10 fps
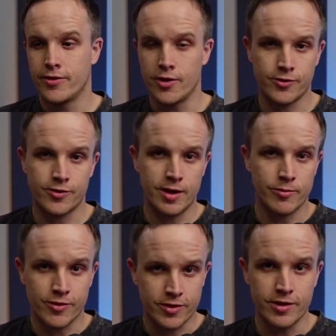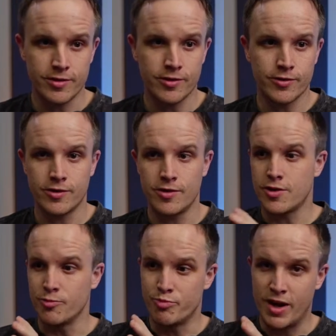Those same skills, you
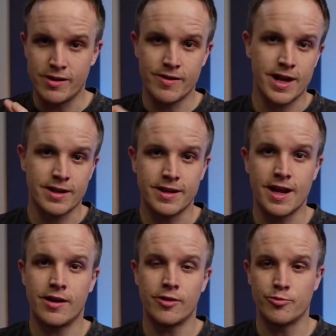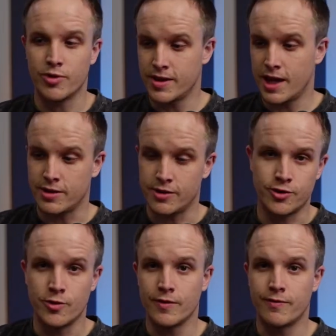can pare that down, put that in a
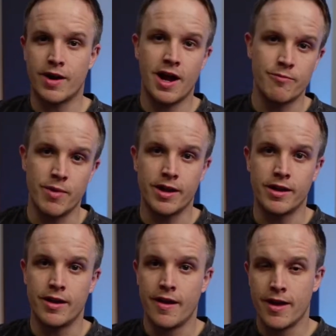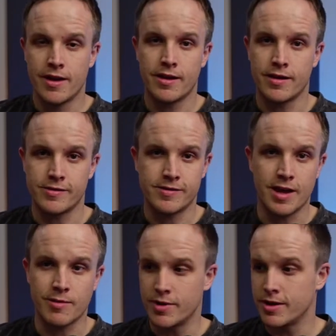2 to 5 minute
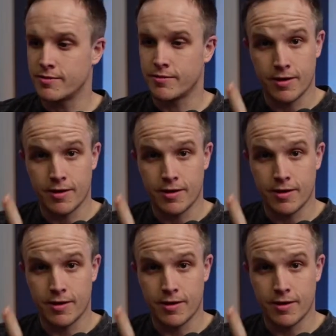segment,